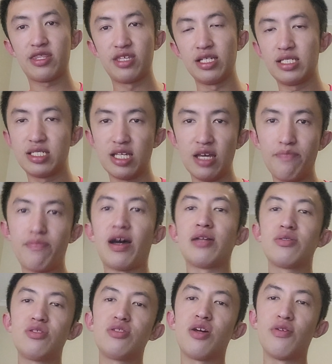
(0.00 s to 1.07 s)
this year.
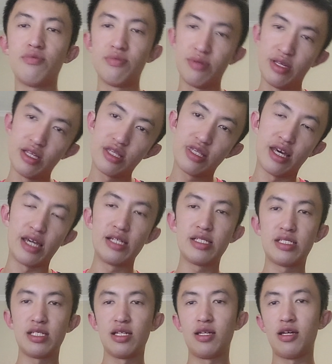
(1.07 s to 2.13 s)
But
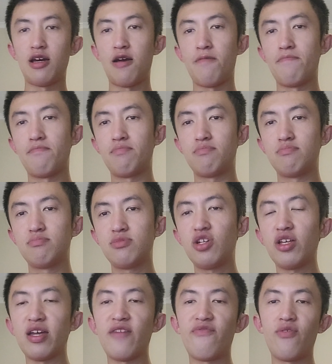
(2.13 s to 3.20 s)
things,
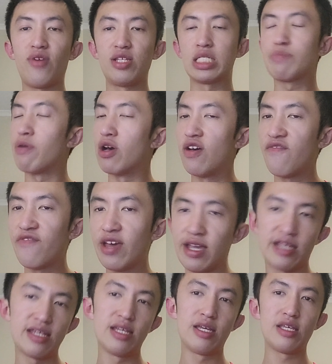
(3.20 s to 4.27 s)
not everyone is
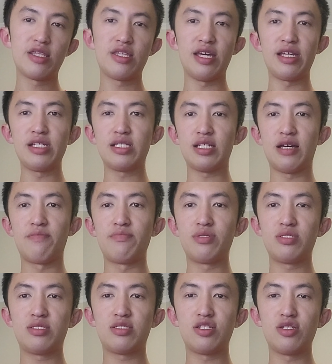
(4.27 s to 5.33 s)
perfect. Things
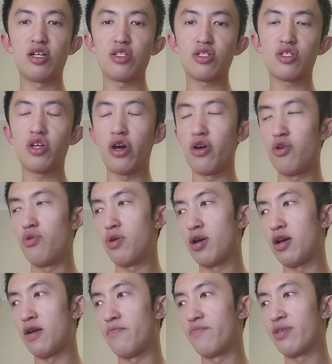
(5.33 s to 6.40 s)
did not go
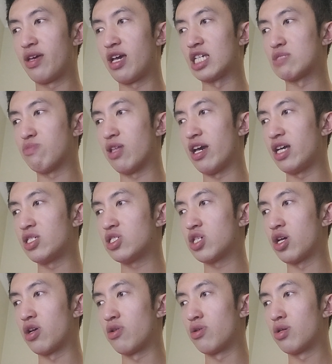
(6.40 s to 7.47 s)
as planned,
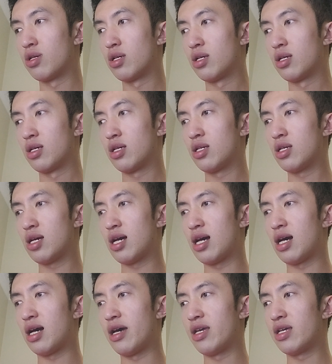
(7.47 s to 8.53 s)
so
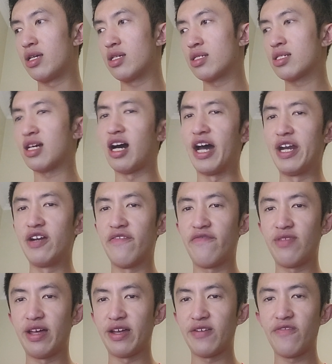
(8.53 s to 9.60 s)
I kind of
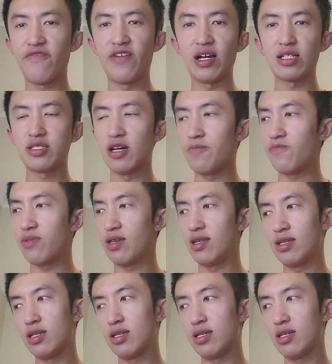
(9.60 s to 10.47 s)
fucked up